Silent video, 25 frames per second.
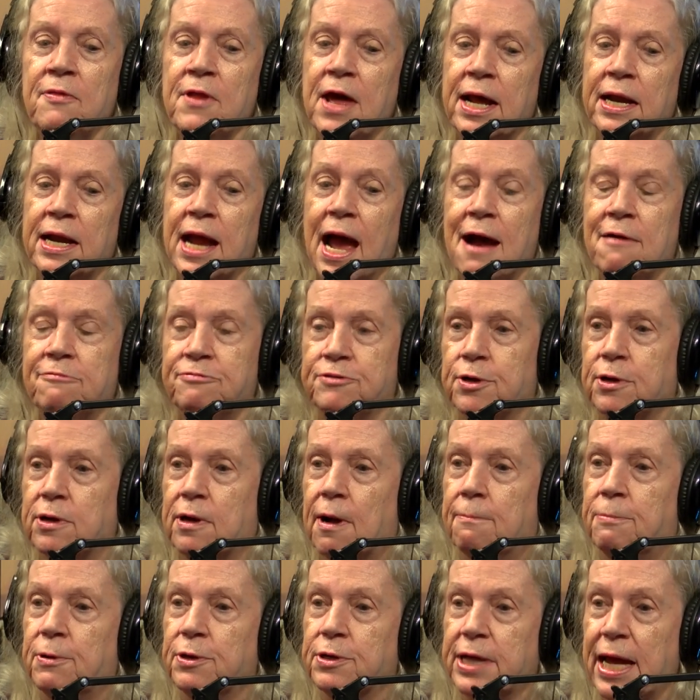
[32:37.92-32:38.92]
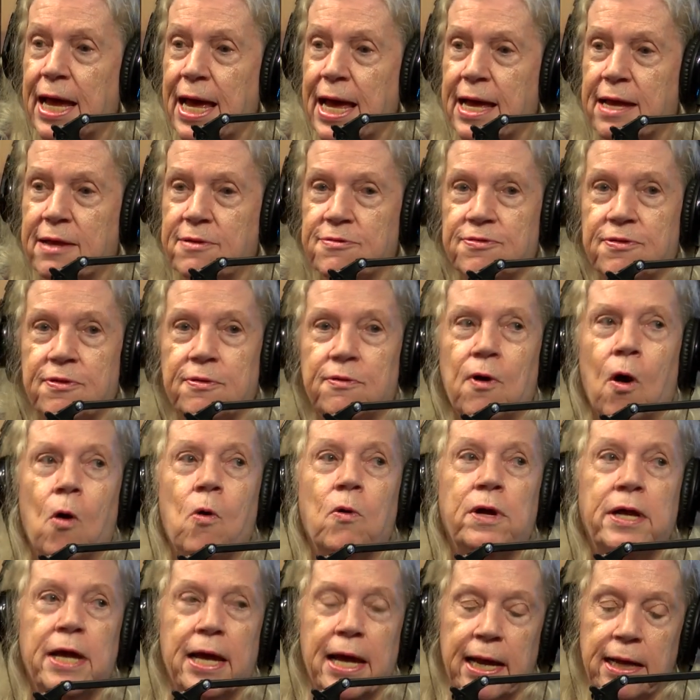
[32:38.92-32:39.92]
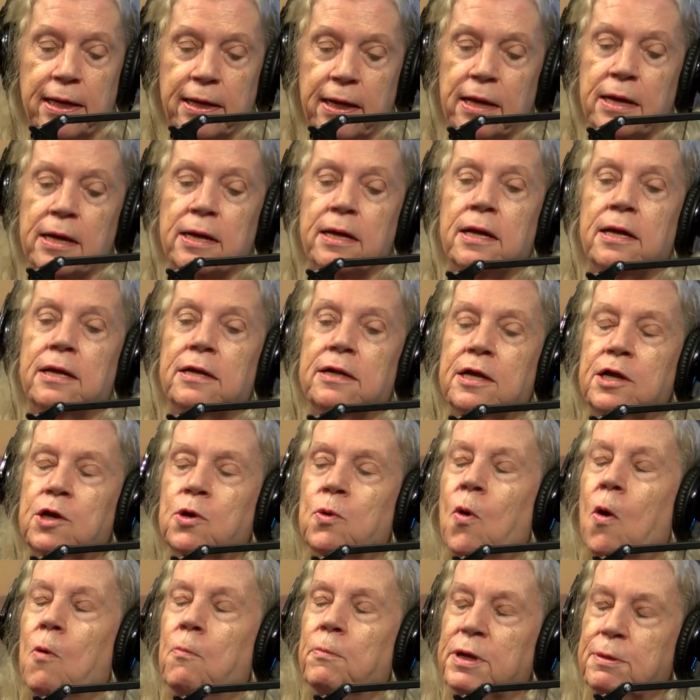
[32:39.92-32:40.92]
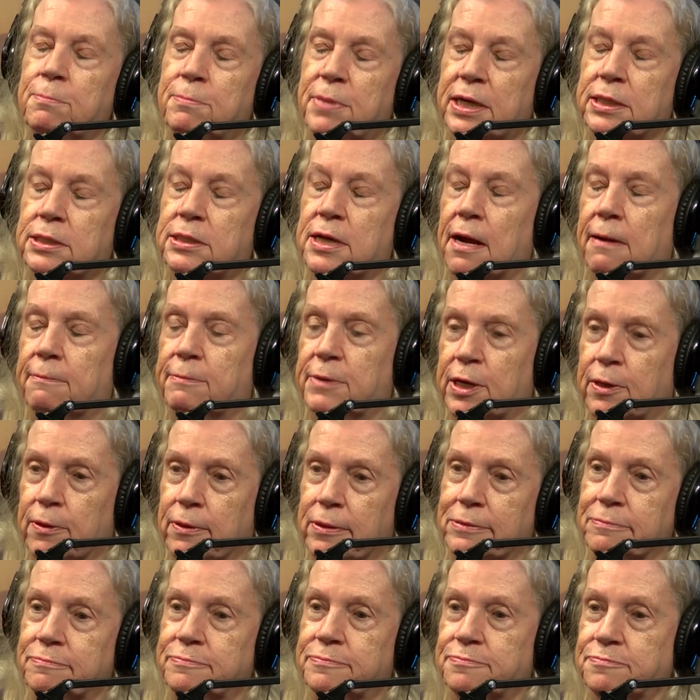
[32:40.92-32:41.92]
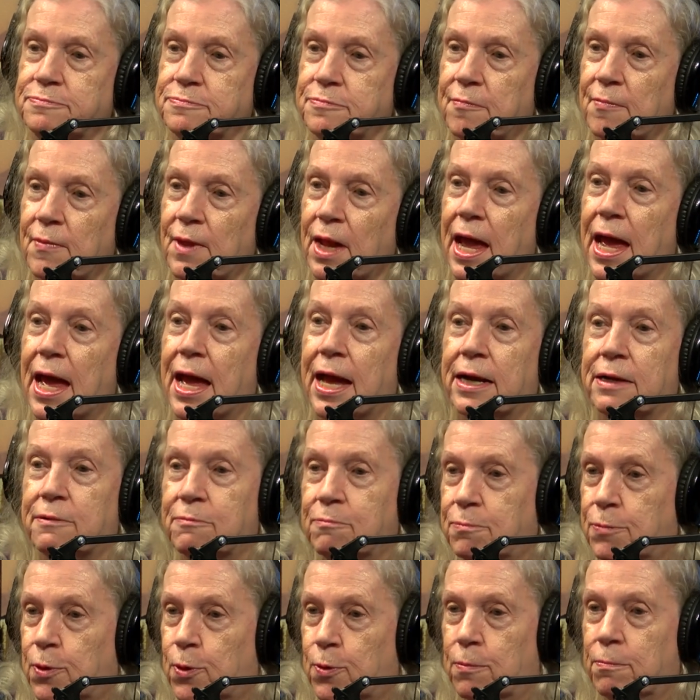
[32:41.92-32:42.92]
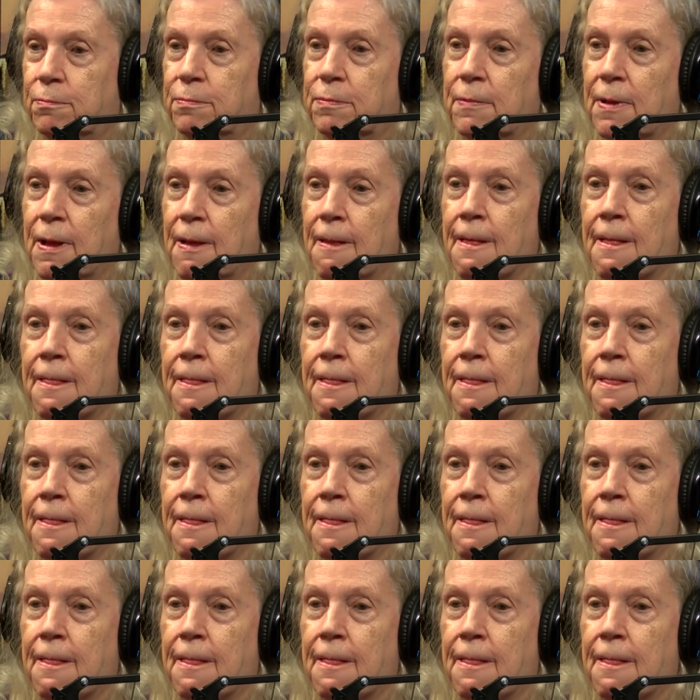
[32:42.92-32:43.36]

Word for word: and then after a couple days, okay, you owe me big time here. And boom,